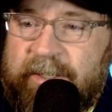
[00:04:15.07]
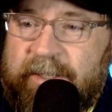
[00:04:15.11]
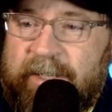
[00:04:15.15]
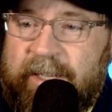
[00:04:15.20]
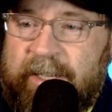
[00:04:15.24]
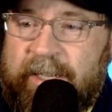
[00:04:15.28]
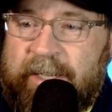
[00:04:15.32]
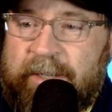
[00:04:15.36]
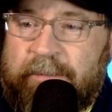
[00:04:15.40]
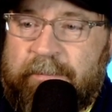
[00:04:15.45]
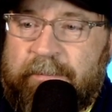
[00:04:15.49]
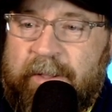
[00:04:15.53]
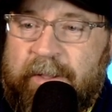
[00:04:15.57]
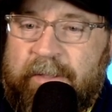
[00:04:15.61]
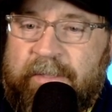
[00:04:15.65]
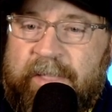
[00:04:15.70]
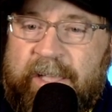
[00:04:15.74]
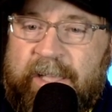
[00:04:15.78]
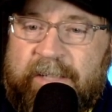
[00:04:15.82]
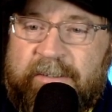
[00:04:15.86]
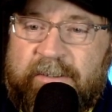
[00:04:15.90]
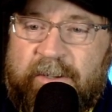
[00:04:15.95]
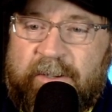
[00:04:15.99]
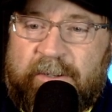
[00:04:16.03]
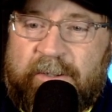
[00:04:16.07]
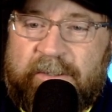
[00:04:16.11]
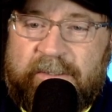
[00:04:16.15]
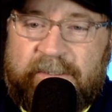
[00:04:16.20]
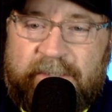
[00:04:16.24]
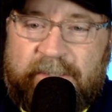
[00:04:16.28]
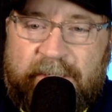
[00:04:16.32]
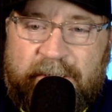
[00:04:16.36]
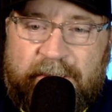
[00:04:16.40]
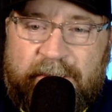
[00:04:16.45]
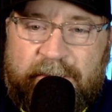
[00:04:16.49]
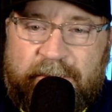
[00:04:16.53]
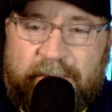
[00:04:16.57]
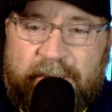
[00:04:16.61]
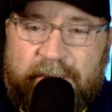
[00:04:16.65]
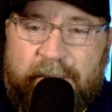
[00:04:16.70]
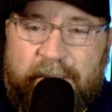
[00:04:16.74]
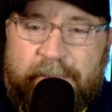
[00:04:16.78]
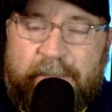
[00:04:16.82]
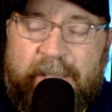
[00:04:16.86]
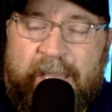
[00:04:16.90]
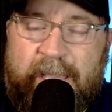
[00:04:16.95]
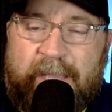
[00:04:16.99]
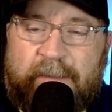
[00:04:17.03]
um, that's also a
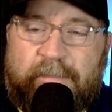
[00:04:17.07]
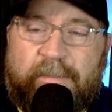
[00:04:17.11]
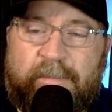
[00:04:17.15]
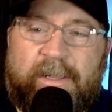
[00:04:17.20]
bad